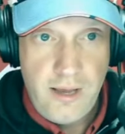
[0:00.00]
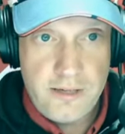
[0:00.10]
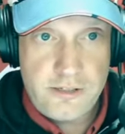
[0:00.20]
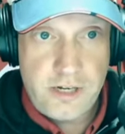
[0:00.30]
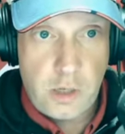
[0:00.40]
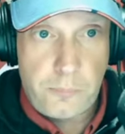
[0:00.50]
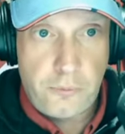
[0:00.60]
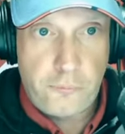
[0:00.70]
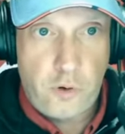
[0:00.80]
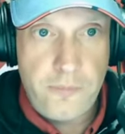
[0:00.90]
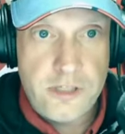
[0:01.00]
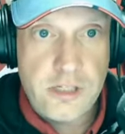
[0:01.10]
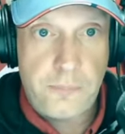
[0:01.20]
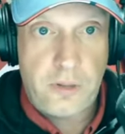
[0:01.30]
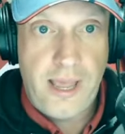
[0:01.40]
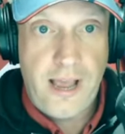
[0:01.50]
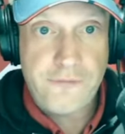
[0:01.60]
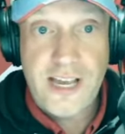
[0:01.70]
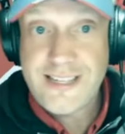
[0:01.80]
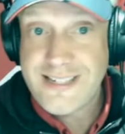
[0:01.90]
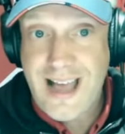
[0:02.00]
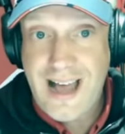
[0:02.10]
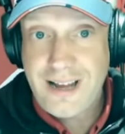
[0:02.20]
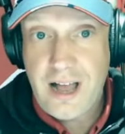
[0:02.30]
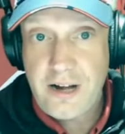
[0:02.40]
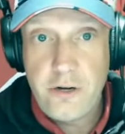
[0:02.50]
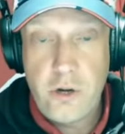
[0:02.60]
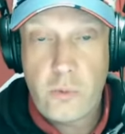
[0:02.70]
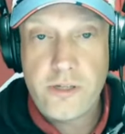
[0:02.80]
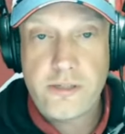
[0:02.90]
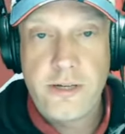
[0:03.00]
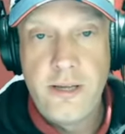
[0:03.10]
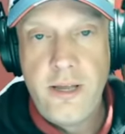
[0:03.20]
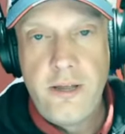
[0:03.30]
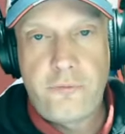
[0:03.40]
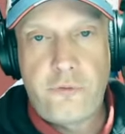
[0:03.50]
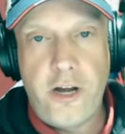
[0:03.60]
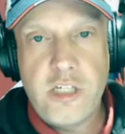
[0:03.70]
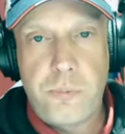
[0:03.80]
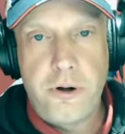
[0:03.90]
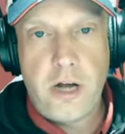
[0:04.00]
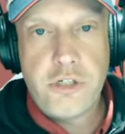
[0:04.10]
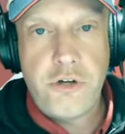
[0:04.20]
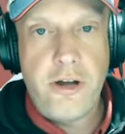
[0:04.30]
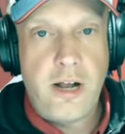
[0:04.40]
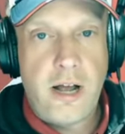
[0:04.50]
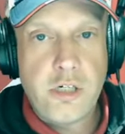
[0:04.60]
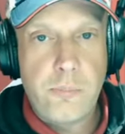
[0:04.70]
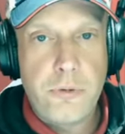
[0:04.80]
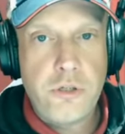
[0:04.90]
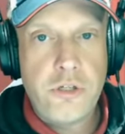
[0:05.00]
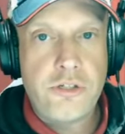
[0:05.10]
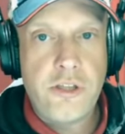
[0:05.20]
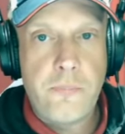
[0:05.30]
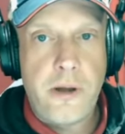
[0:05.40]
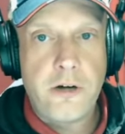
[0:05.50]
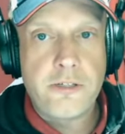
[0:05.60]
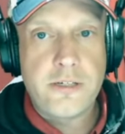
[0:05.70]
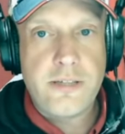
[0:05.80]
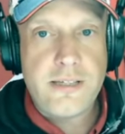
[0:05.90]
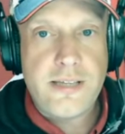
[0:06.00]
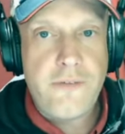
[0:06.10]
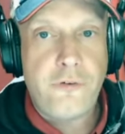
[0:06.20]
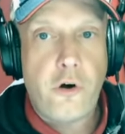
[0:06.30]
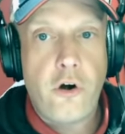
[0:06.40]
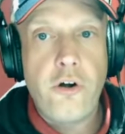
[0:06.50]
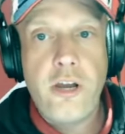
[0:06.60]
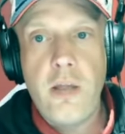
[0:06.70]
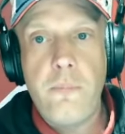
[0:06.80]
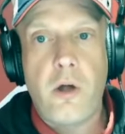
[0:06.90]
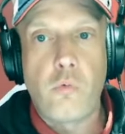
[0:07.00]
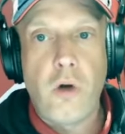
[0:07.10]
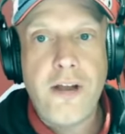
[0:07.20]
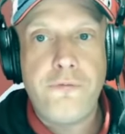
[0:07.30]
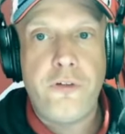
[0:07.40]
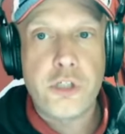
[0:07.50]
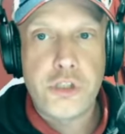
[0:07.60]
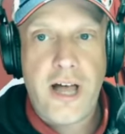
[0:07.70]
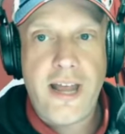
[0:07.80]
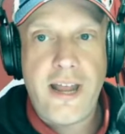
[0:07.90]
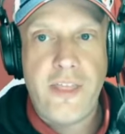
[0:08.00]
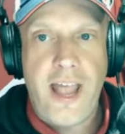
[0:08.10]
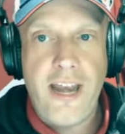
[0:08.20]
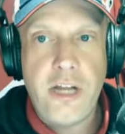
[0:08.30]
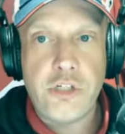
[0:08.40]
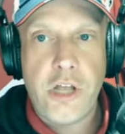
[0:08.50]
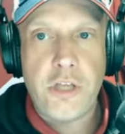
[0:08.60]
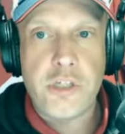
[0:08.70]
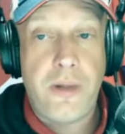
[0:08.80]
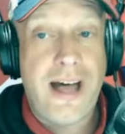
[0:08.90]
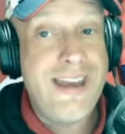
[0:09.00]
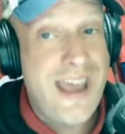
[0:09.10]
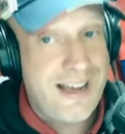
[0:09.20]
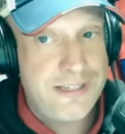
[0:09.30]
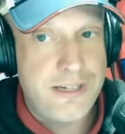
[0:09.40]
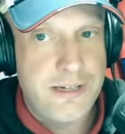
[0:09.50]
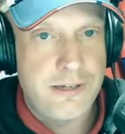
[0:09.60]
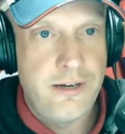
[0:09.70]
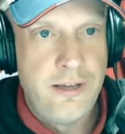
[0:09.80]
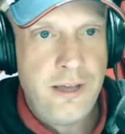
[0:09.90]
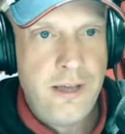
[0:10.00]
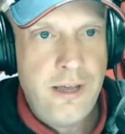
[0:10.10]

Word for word: His stellar performance in the playoffs has not gone unnoticed. Frank's production and contributions to the Bears' success have earned him a rightful shot at the NHL spot next season.